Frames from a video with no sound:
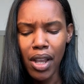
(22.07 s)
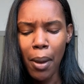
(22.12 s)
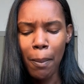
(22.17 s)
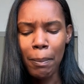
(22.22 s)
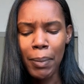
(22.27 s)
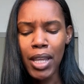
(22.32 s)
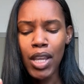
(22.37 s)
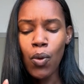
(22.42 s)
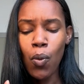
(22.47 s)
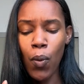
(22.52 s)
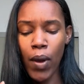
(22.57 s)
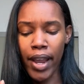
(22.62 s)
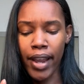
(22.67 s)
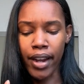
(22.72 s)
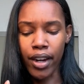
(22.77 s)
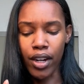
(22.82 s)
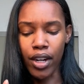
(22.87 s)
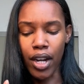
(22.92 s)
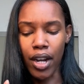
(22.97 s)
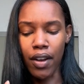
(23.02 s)

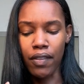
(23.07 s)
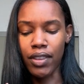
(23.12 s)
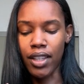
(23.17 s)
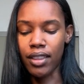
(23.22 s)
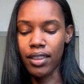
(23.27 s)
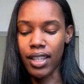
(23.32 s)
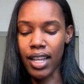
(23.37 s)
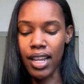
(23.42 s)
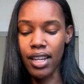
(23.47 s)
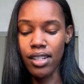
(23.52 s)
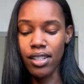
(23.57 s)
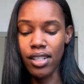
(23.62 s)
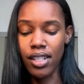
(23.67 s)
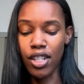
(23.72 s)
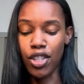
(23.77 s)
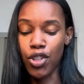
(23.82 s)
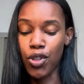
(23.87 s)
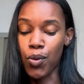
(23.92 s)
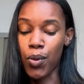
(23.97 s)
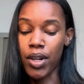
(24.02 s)
Beware of the things
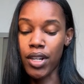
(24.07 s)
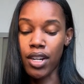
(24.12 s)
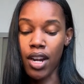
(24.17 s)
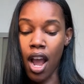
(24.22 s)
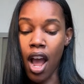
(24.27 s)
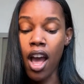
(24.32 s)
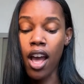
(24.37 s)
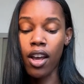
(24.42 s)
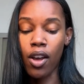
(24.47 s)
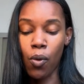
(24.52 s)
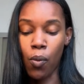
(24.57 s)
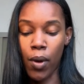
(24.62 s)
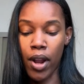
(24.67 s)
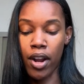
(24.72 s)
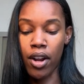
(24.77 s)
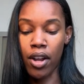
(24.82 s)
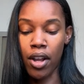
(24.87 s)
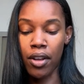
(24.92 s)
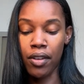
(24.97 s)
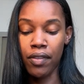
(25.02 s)
that you are not
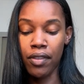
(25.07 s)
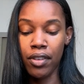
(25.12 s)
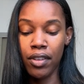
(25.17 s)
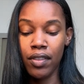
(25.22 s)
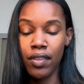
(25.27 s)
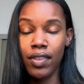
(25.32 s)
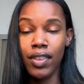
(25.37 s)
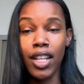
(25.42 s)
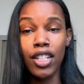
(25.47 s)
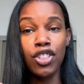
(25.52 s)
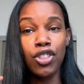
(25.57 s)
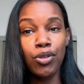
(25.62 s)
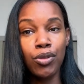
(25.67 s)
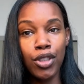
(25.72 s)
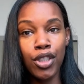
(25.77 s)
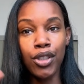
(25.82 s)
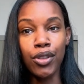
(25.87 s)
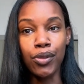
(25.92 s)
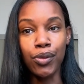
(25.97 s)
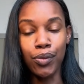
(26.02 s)
aware of that you
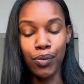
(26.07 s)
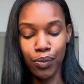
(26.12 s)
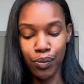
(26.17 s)
do.